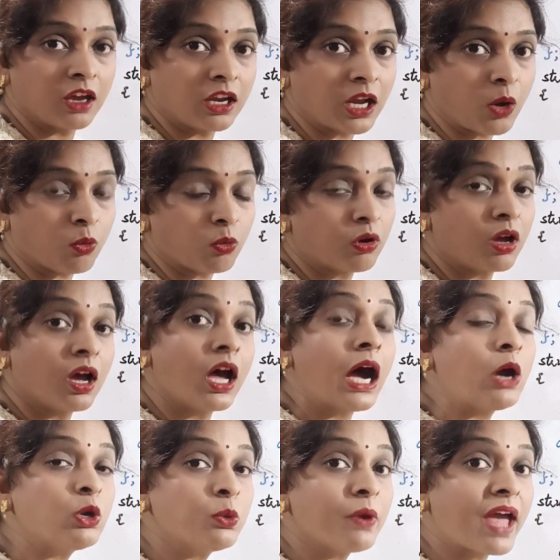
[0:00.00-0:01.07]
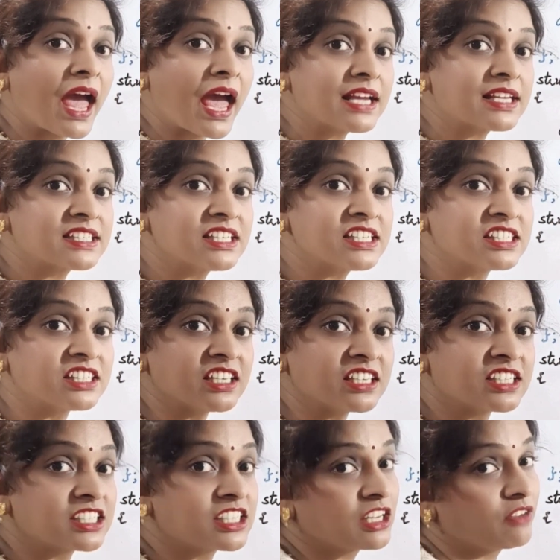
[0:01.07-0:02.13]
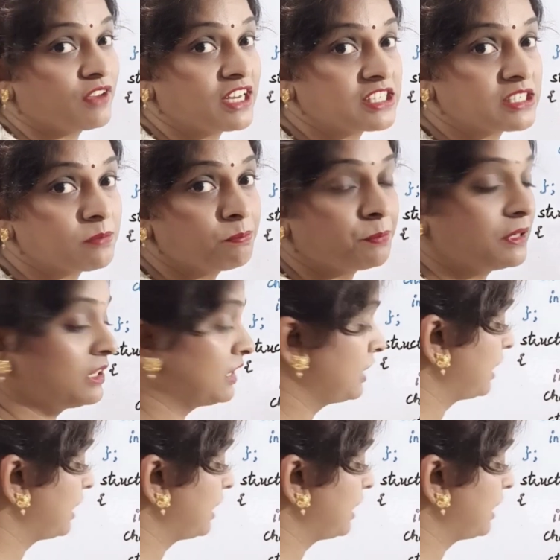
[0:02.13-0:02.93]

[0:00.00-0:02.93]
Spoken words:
Now how do we access this? Very simple.